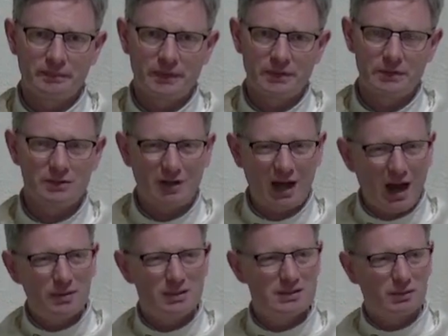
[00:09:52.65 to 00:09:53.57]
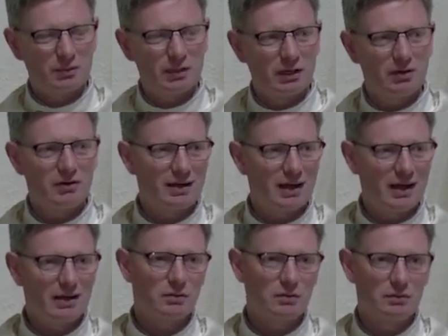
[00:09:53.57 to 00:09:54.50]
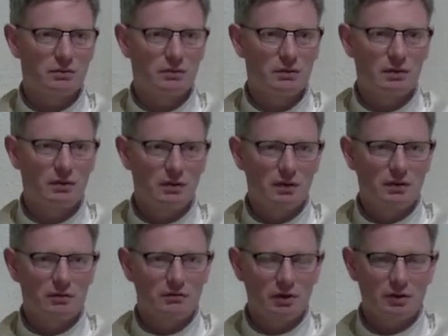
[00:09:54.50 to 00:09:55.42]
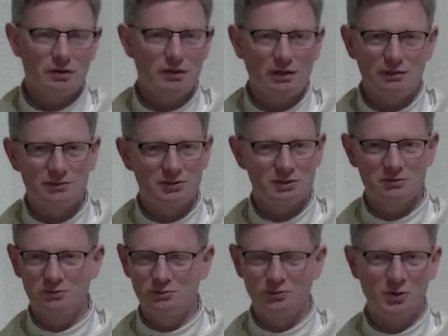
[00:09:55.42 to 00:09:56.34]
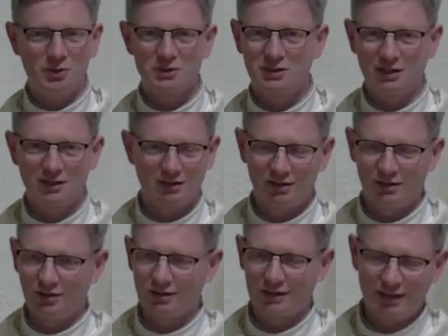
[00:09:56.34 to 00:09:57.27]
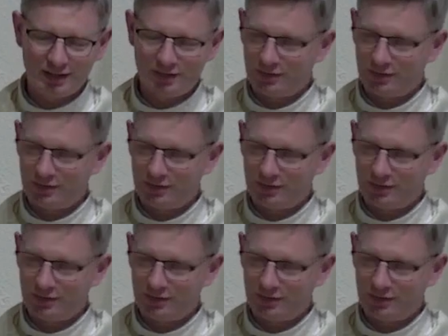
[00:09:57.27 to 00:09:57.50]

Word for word: So these are habits that we learn now rather than just focusing on, on all the negative.